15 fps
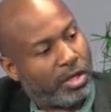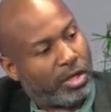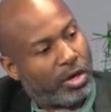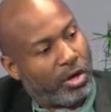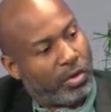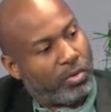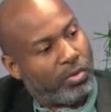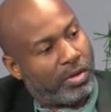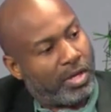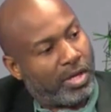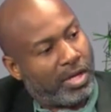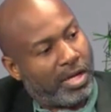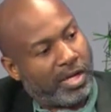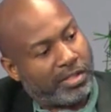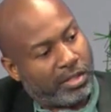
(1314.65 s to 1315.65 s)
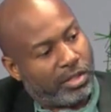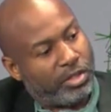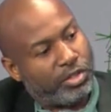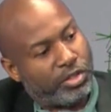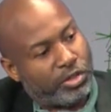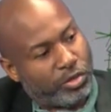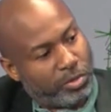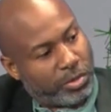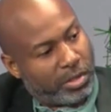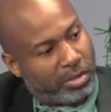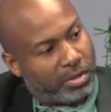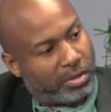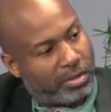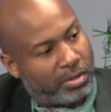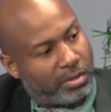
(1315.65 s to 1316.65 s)
Now, as a consumer,
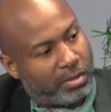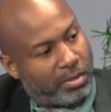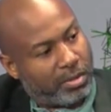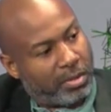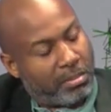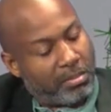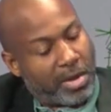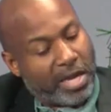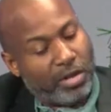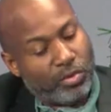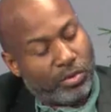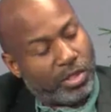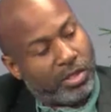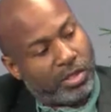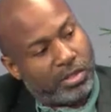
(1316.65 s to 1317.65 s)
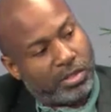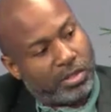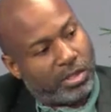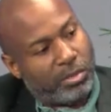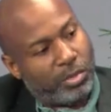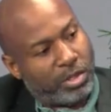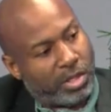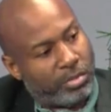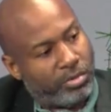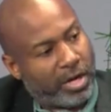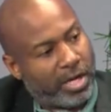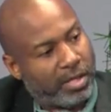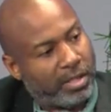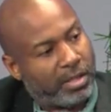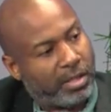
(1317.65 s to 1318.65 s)
my only concern about a
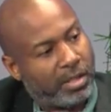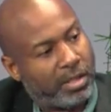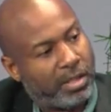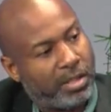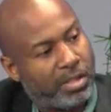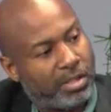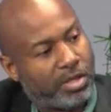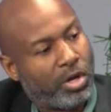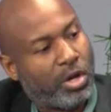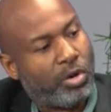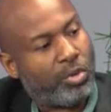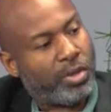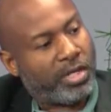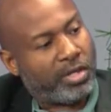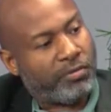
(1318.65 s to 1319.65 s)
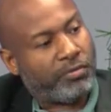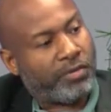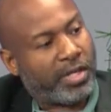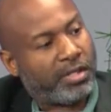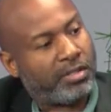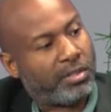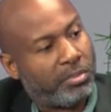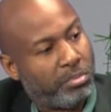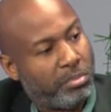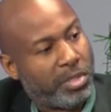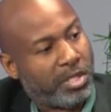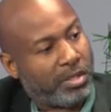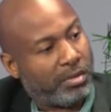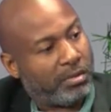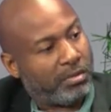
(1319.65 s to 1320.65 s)
brand is how it affects me.